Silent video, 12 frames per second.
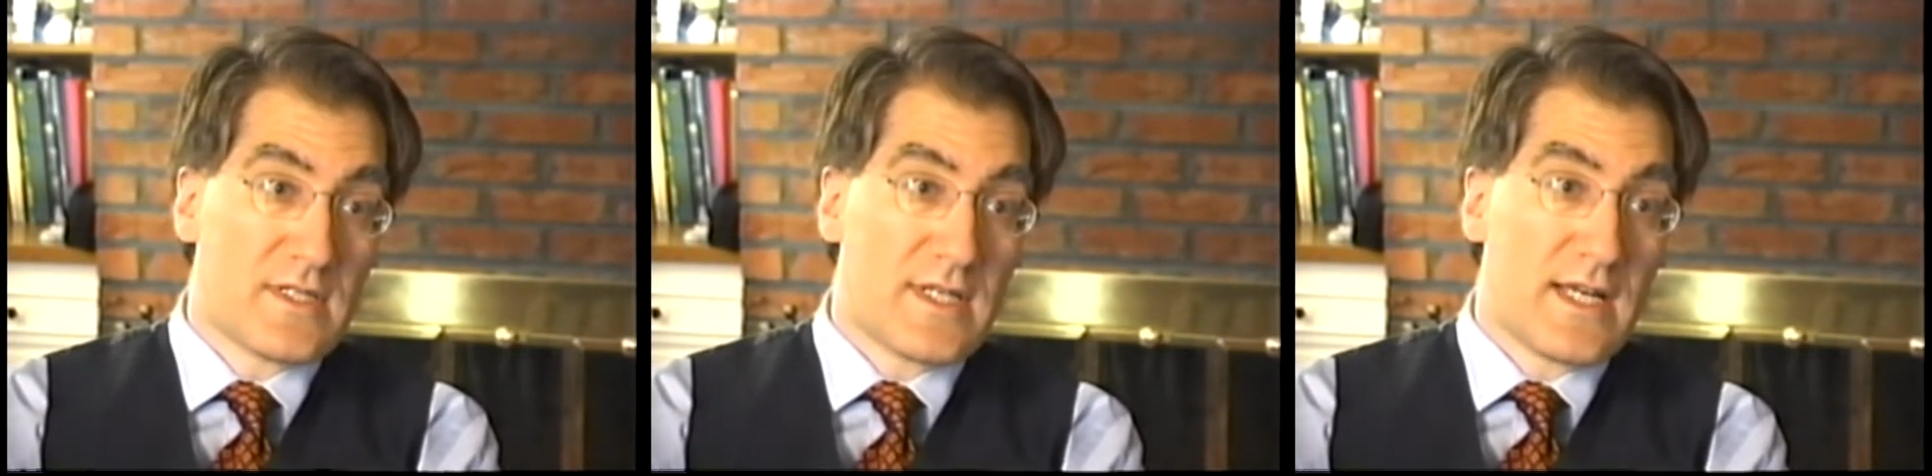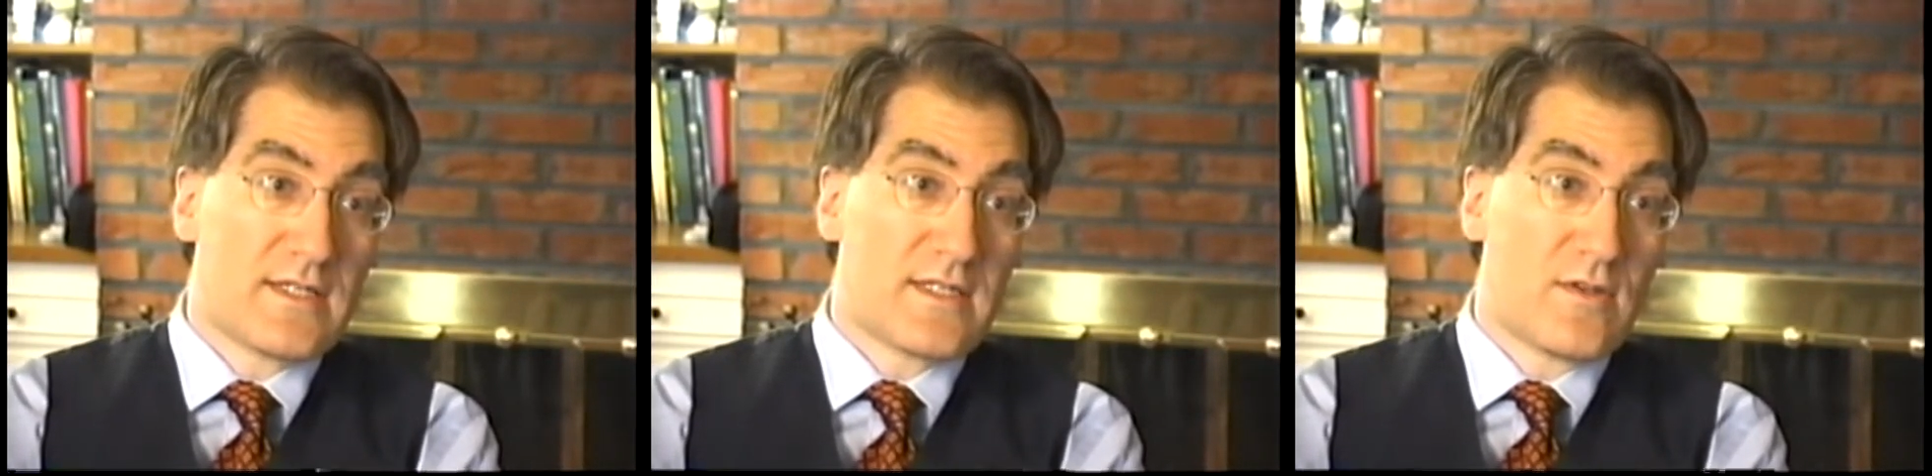and the
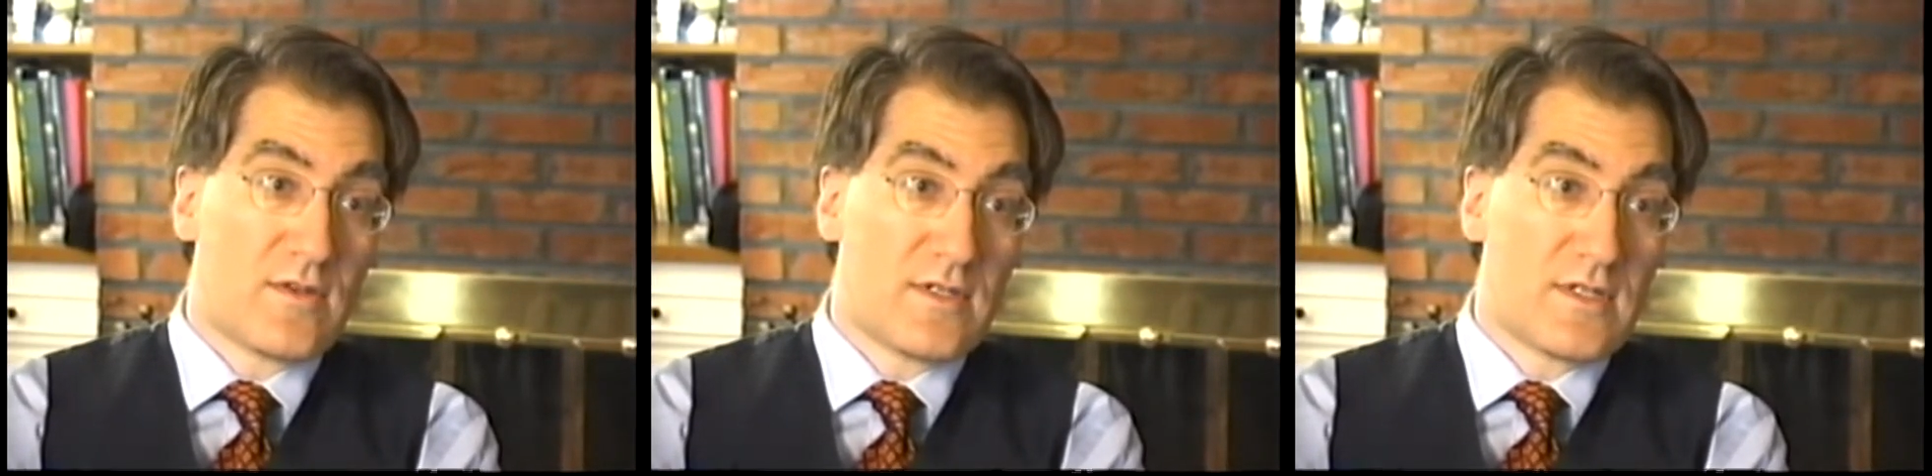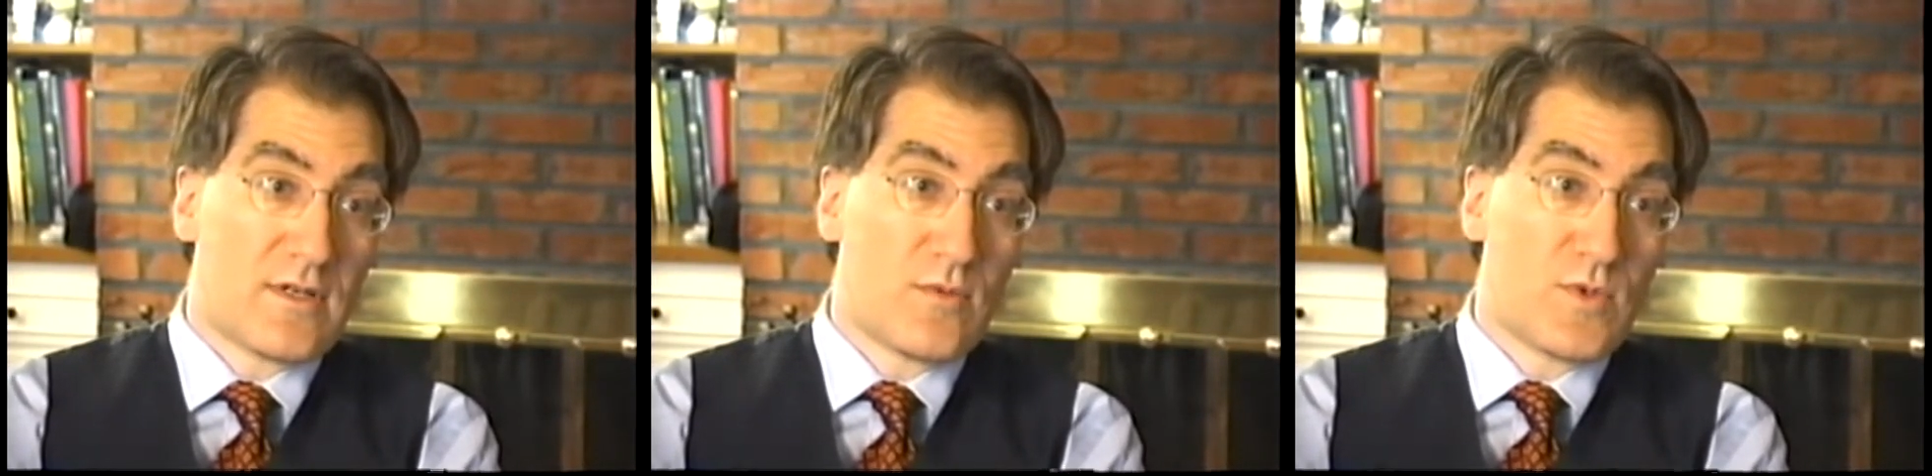states
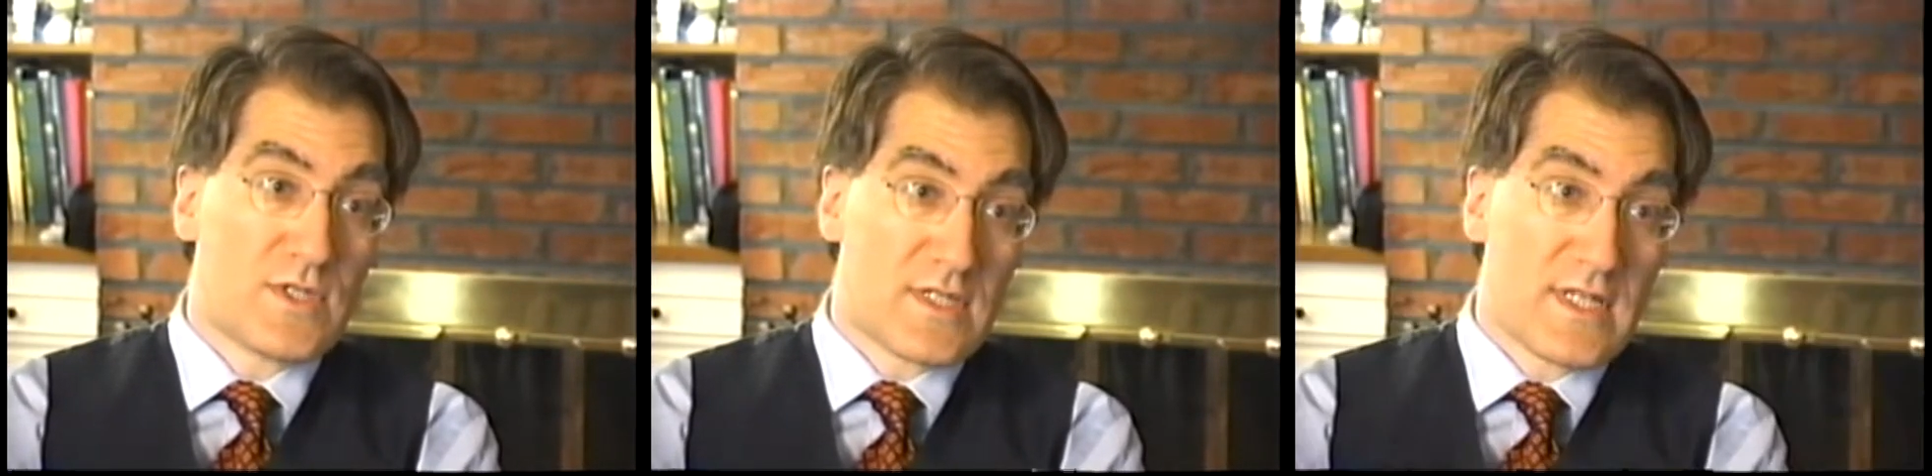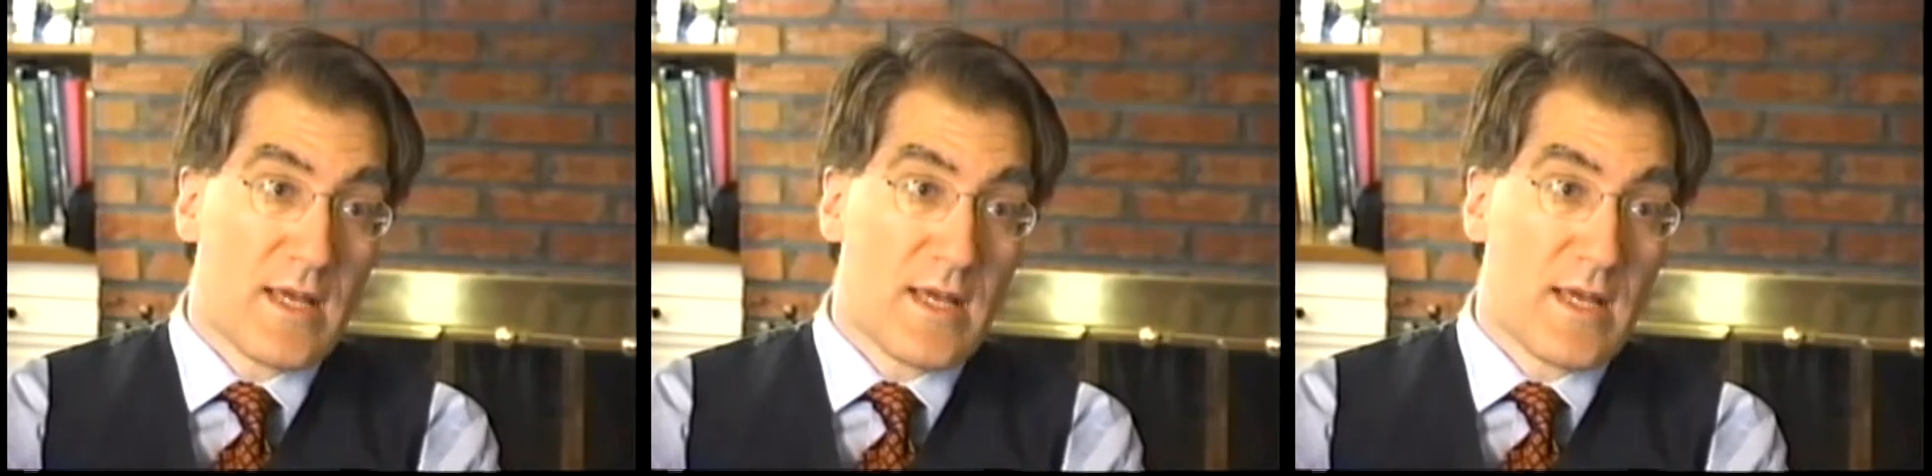that was